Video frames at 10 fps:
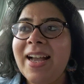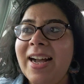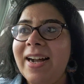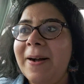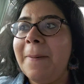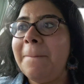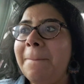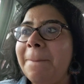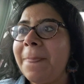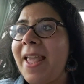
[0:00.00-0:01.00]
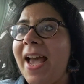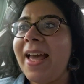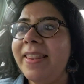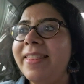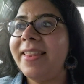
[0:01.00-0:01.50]

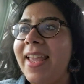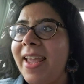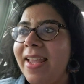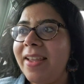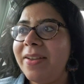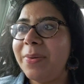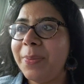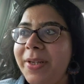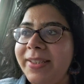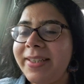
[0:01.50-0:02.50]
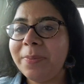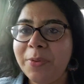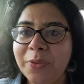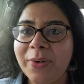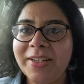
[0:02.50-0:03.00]
And they will keep
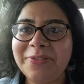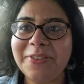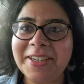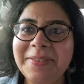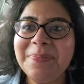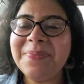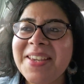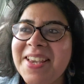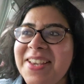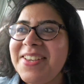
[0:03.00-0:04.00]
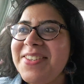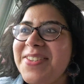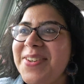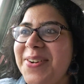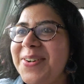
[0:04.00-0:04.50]
you well fed.
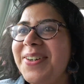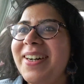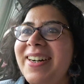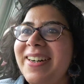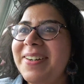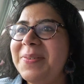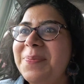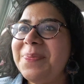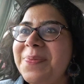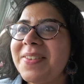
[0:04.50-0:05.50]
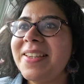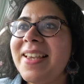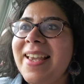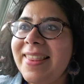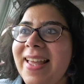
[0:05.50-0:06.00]
So
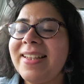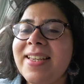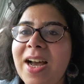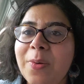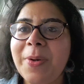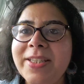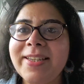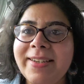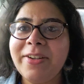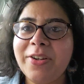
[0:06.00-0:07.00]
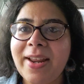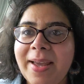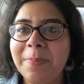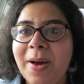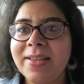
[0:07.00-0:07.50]
that's how basically your
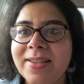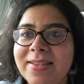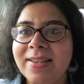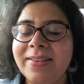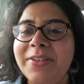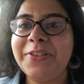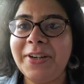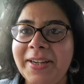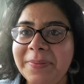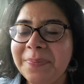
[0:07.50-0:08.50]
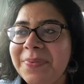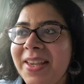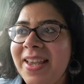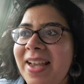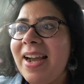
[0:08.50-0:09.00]
time passes in the train.
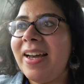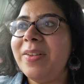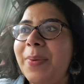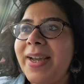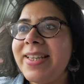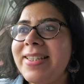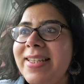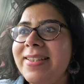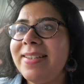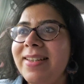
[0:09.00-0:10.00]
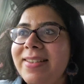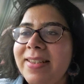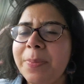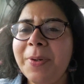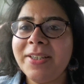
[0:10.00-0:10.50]
Otherwise, it's
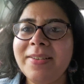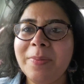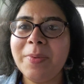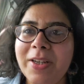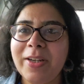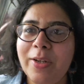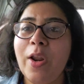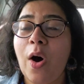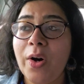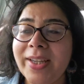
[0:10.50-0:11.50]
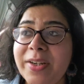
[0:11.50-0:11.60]
a bit long.